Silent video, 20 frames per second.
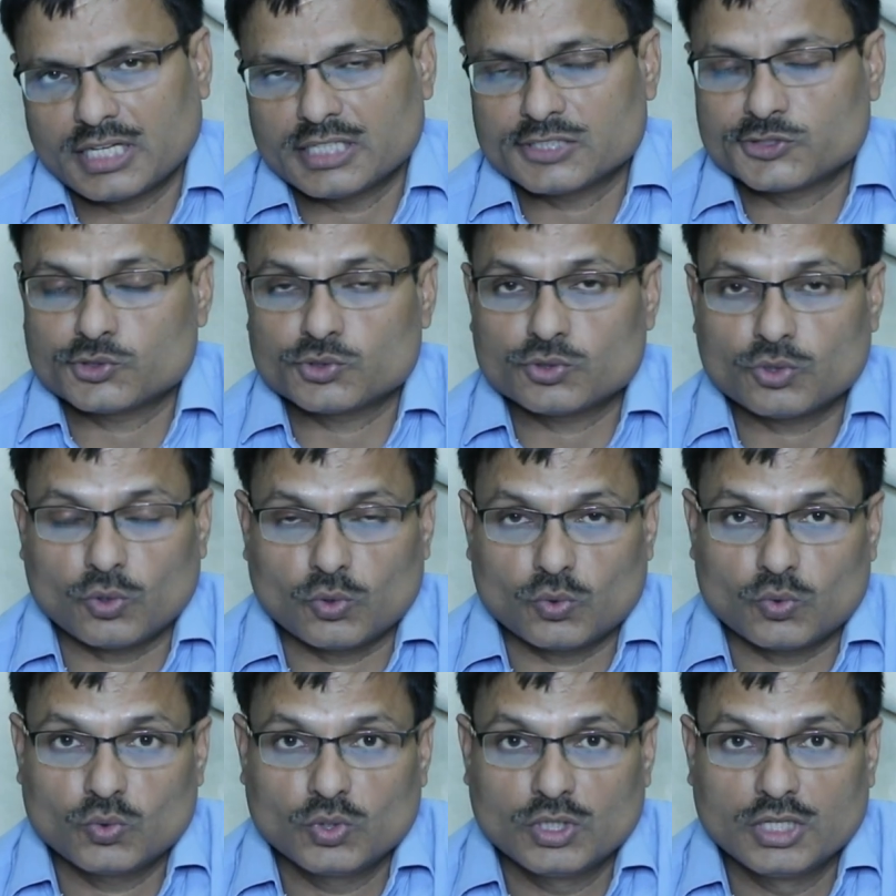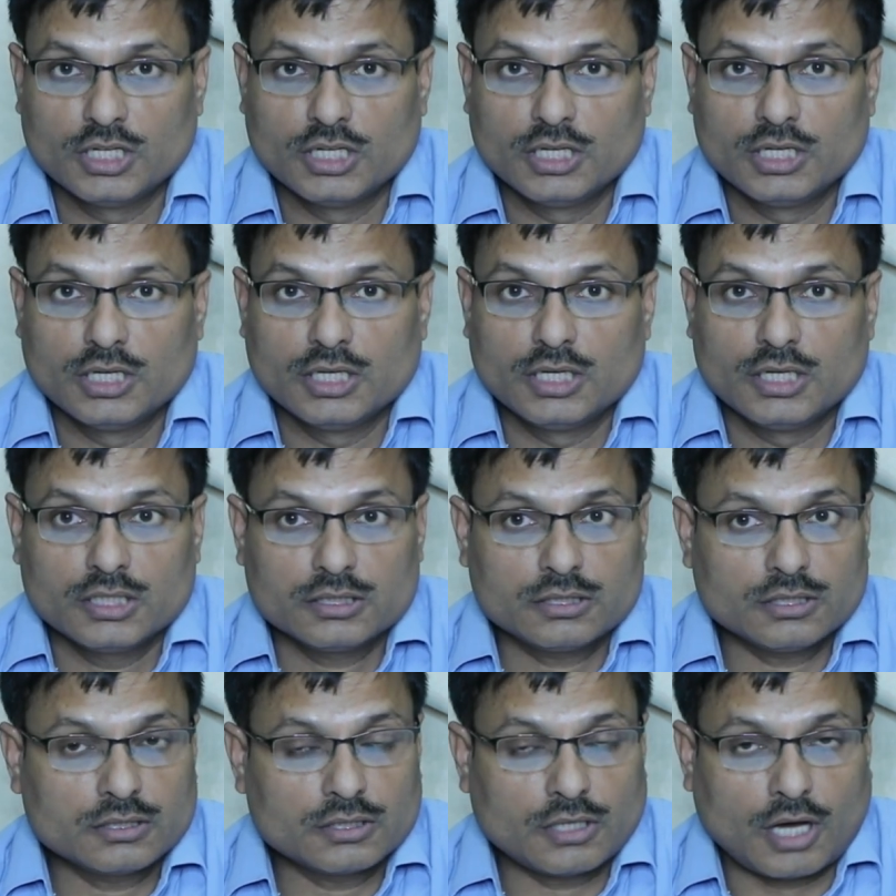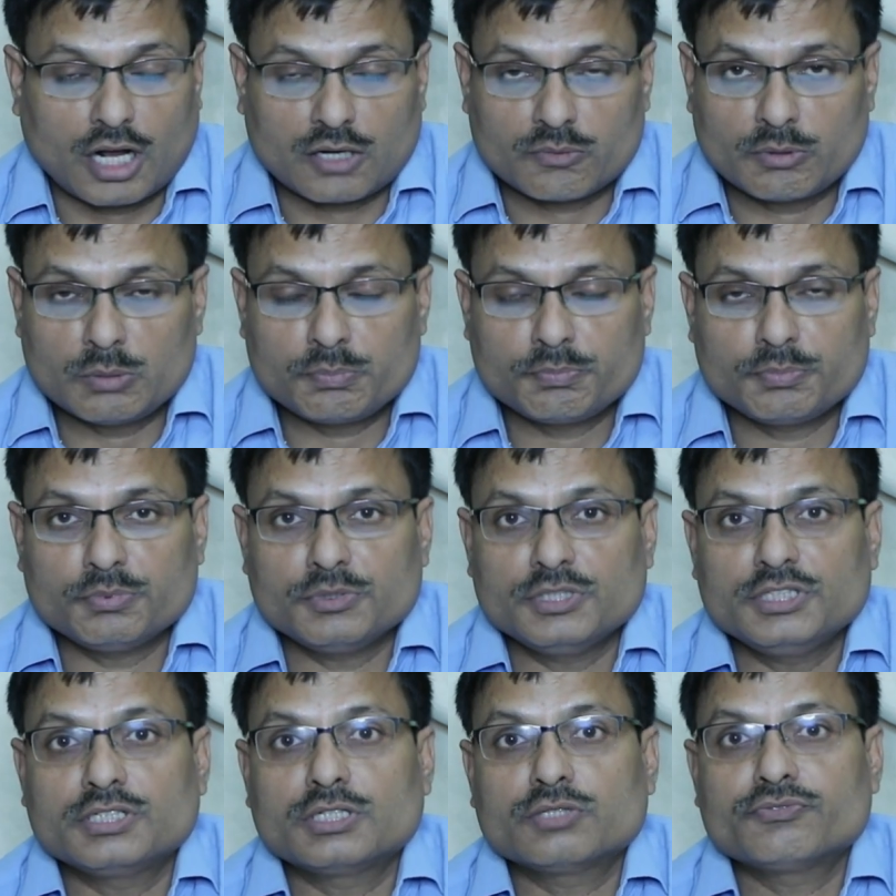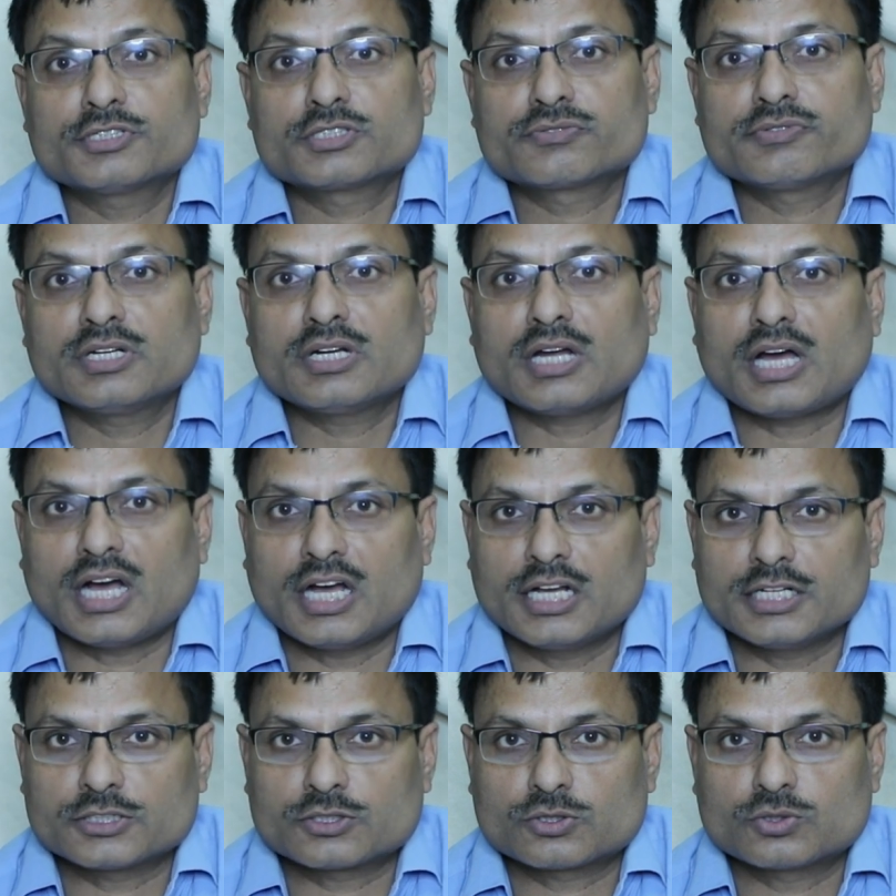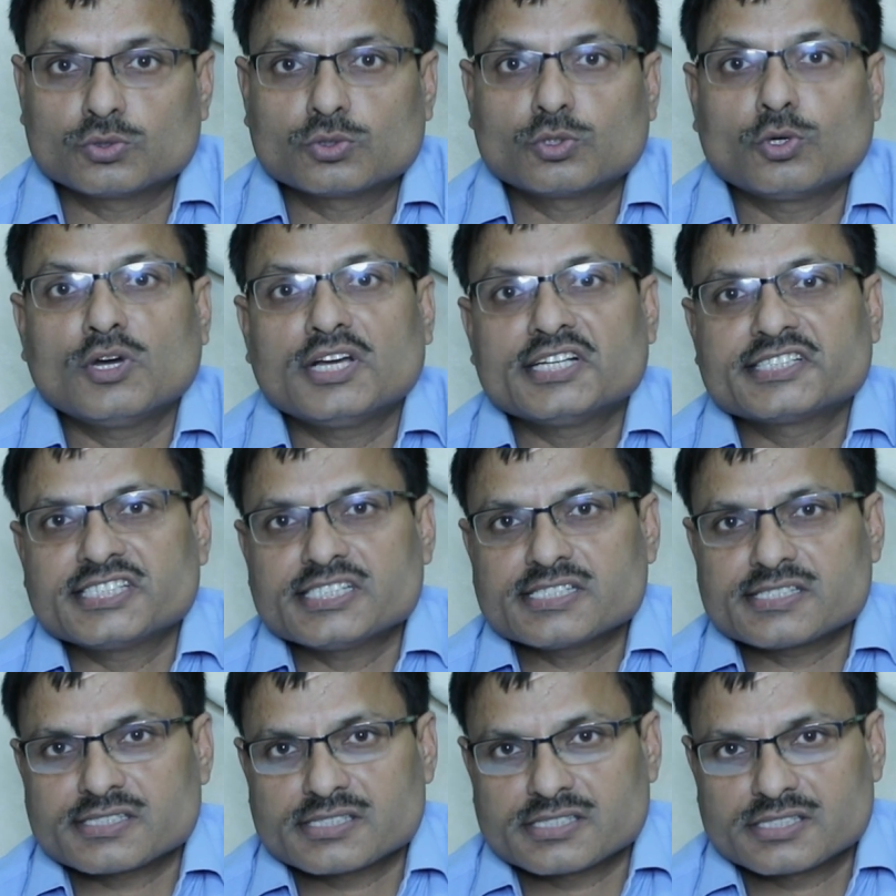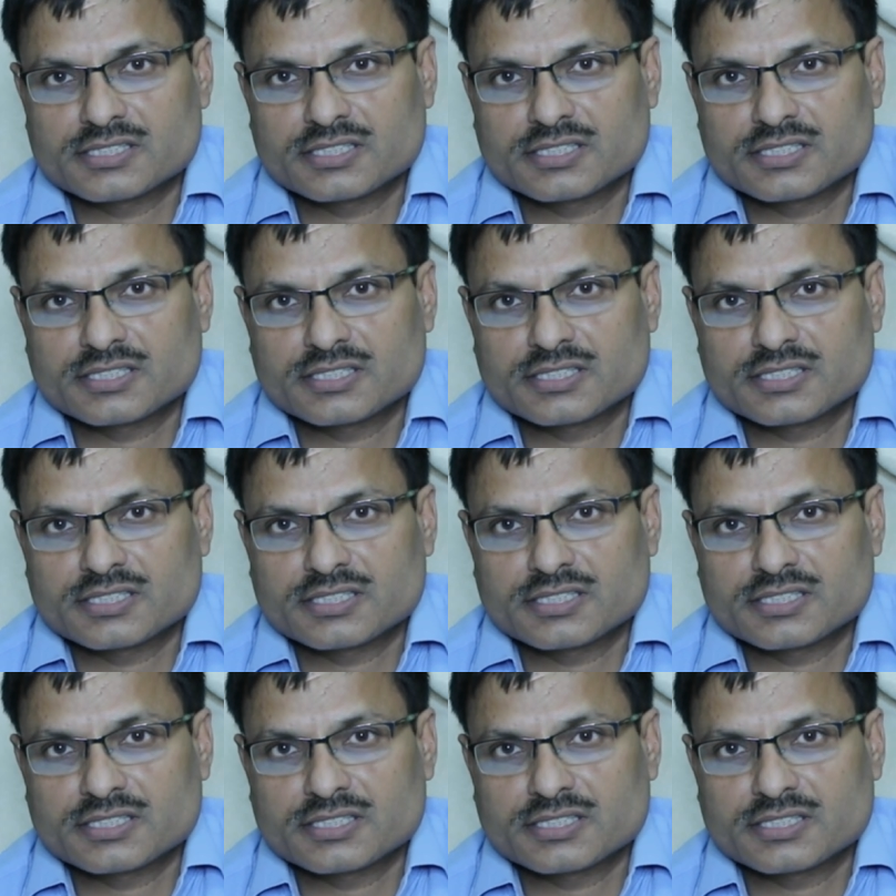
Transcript: As you know, the normal individual has to go aging.